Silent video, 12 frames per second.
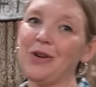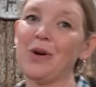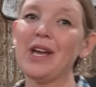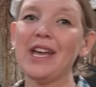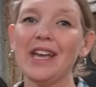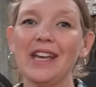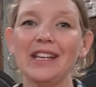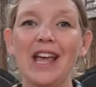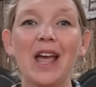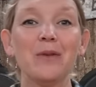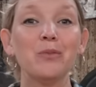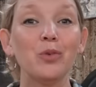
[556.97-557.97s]
go ahead
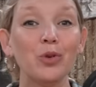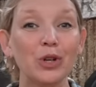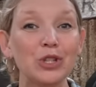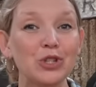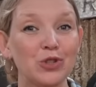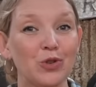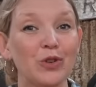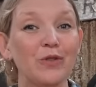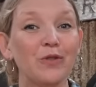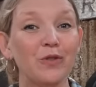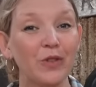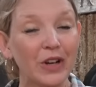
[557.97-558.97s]
and put your
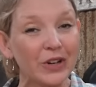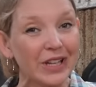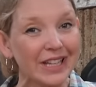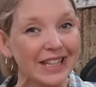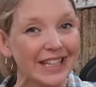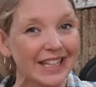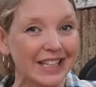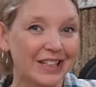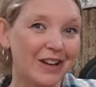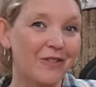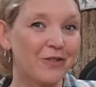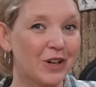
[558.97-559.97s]
very
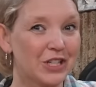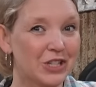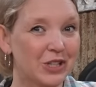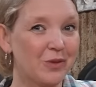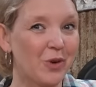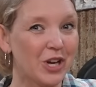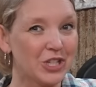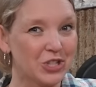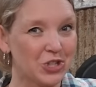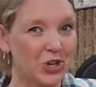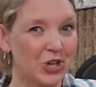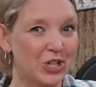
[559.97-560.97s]
clean, freshly
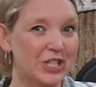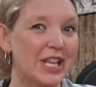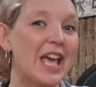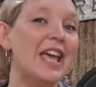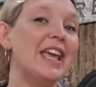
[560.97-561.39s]
washed jars